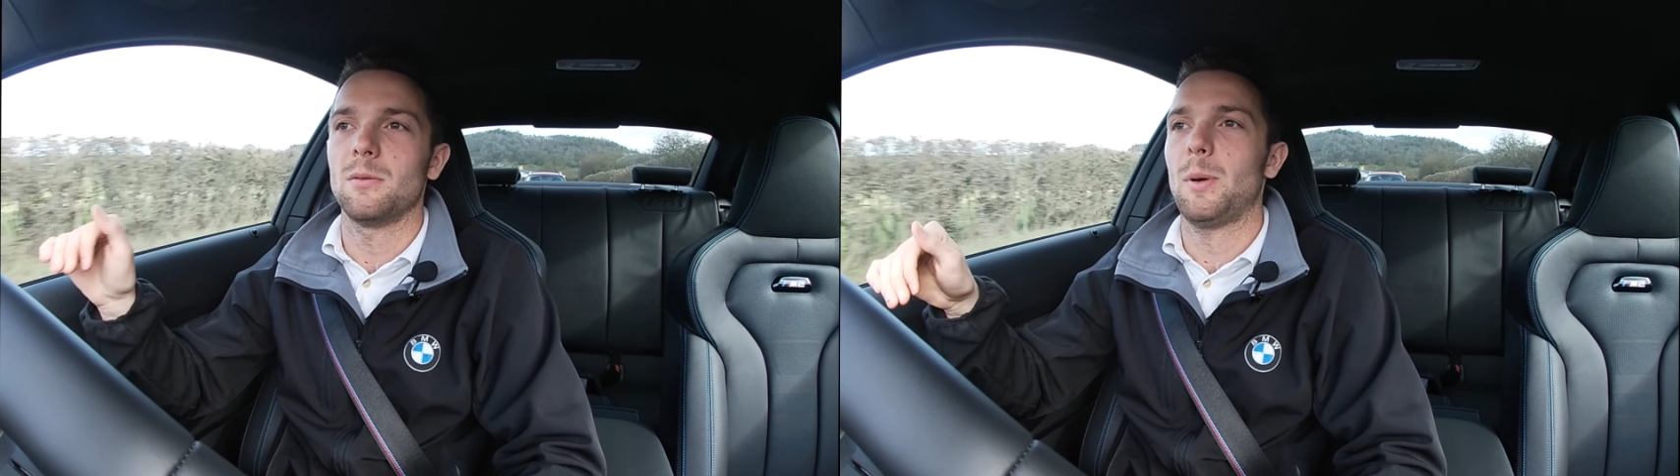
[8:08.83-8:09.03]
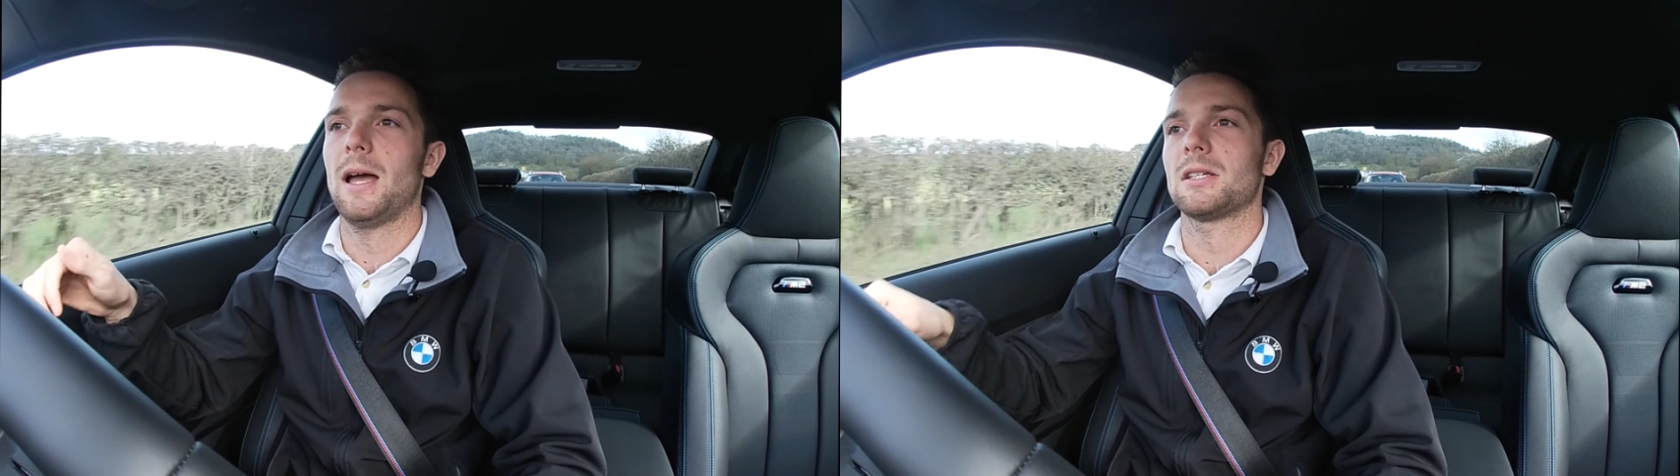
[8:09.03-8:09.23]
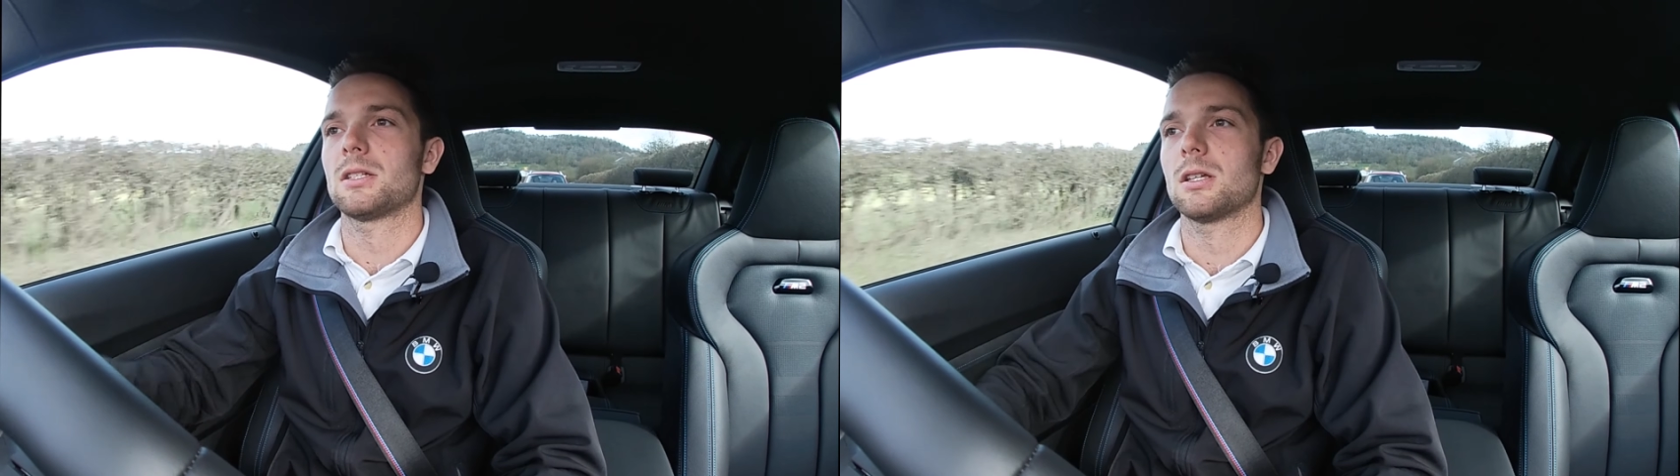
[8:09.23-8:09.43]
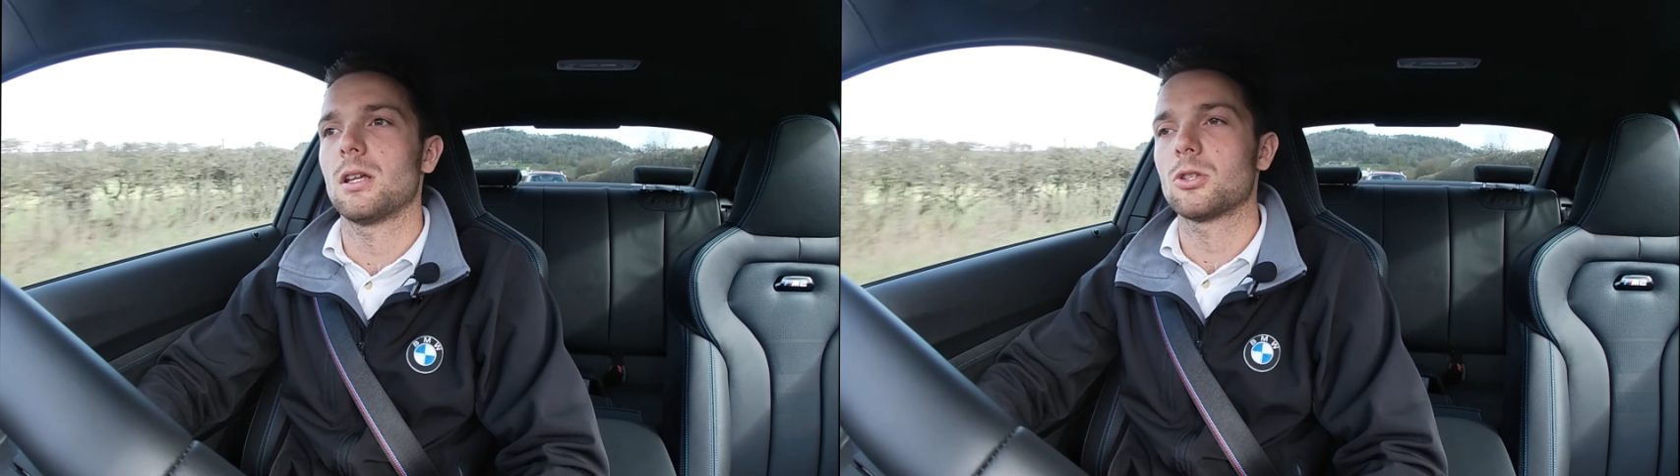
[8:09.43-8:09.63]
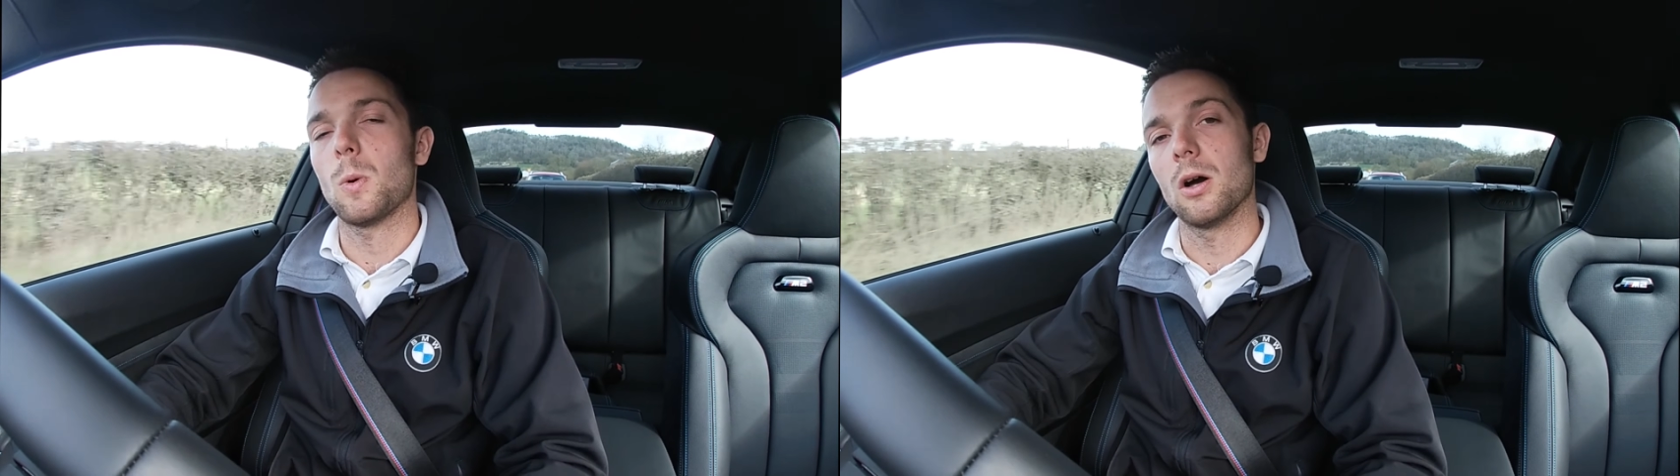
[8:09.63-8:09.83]
the past
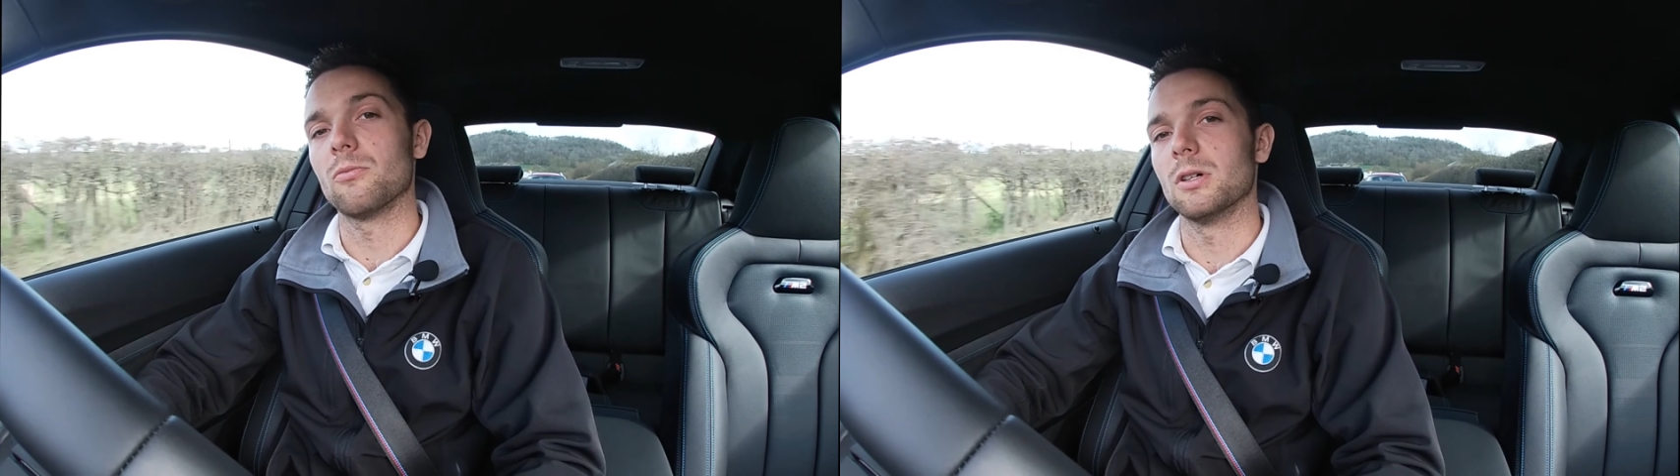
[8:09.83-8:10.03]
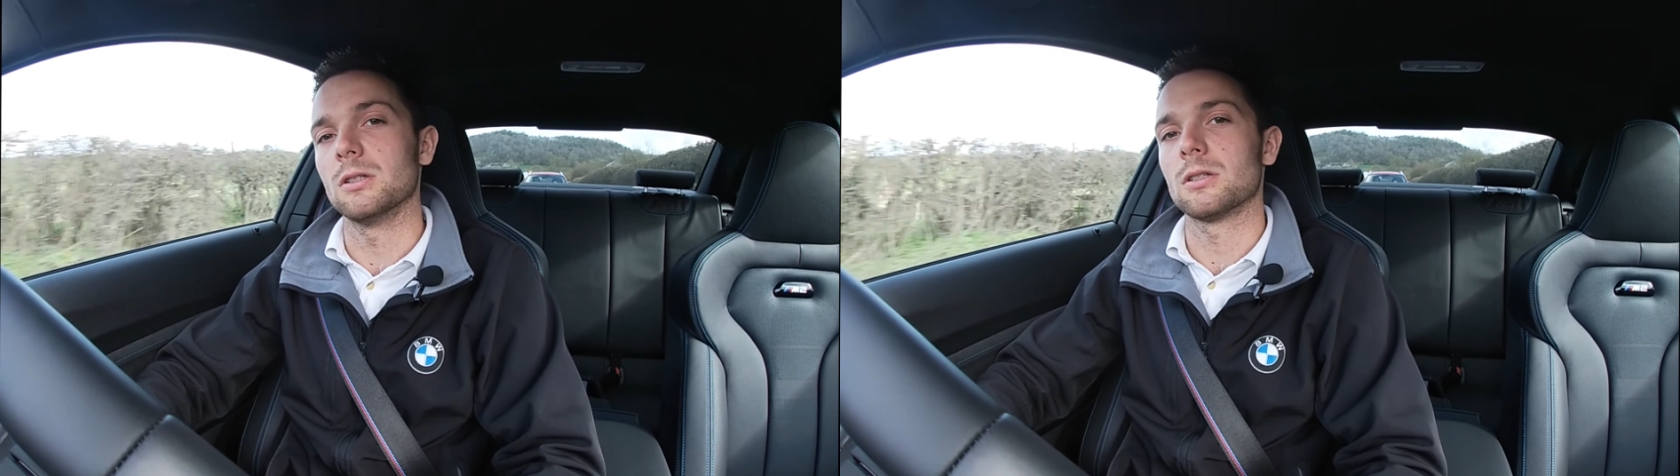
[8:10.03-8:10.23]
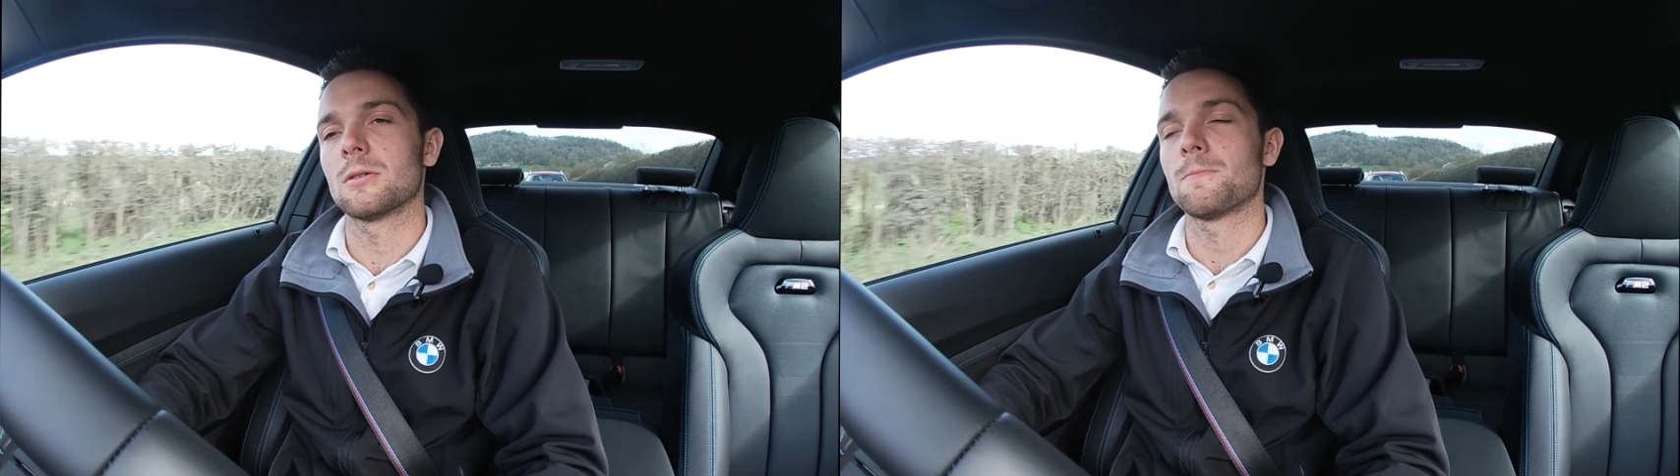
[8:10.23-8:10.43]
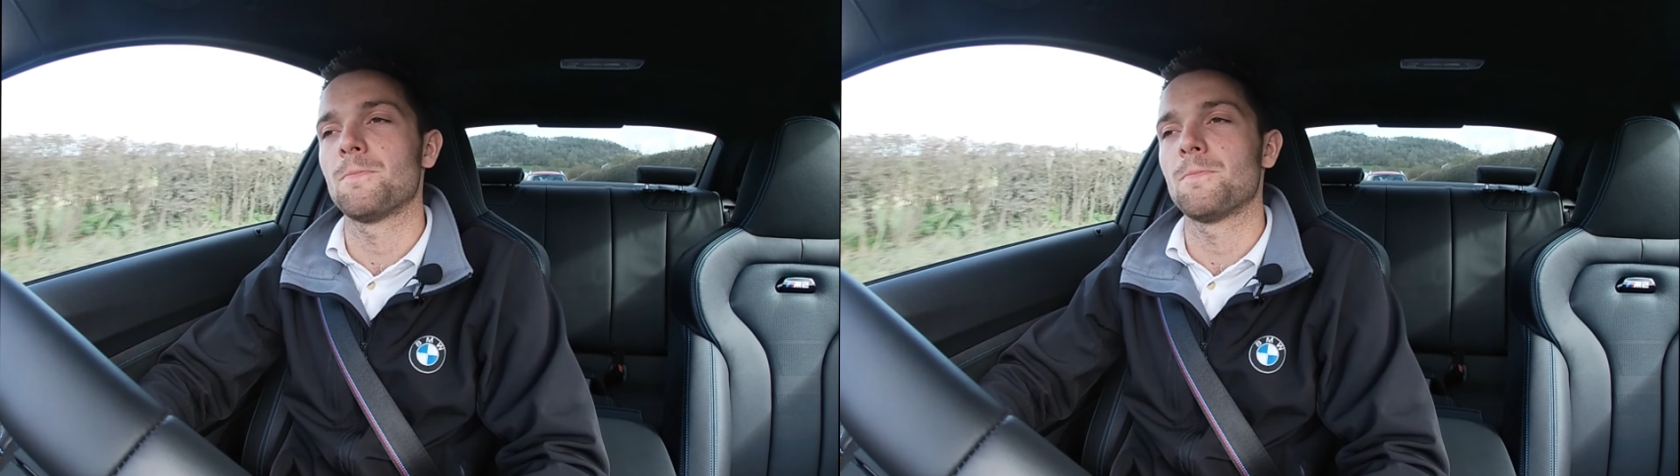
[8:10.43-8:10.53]
12 months.